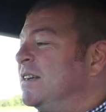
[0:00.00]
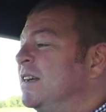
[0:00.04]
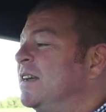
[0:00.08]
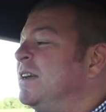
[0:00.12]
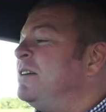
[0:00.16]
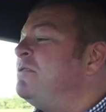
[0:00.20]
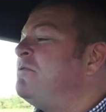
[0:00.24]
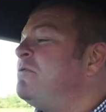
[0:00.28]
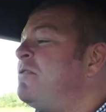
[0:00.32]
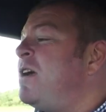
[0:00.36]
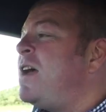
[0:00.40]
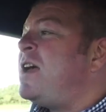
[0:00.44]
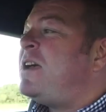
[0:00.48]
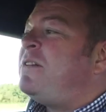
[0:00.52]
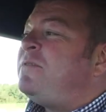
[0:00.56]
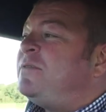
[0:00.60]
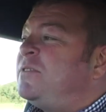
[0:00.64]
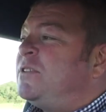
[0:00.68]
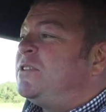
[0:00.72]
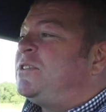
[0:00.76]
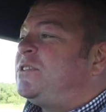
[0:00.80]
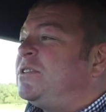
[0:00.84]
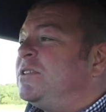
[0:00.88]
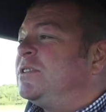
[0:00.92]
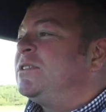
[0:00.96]
it
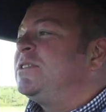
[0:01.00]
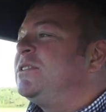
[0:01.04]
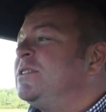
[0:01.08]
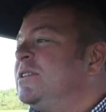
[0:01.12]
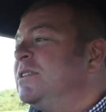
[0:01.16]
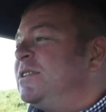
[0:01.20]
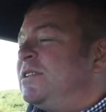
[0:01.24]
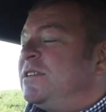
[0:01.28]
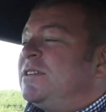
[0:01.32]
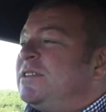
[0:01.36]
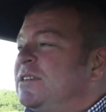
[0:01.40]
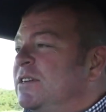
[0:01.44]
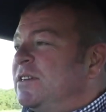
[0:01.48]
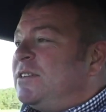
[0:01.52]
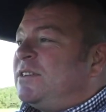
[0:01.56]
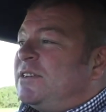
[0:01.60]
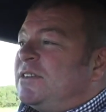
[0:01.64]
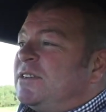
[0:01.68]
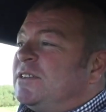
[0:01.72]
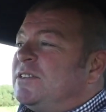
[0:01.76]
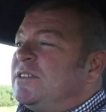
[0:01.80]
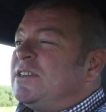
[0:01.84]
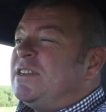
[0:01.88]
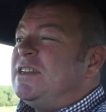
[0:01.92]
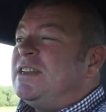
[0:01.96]
revs
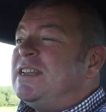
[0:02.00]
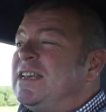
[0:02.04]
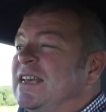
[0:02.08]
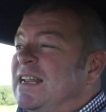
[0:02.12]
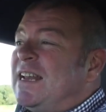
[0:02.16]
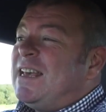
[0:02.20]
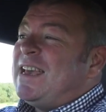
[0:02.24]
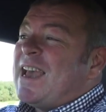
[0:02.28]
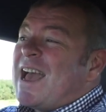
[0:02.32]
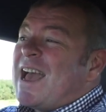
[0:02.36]
to nearly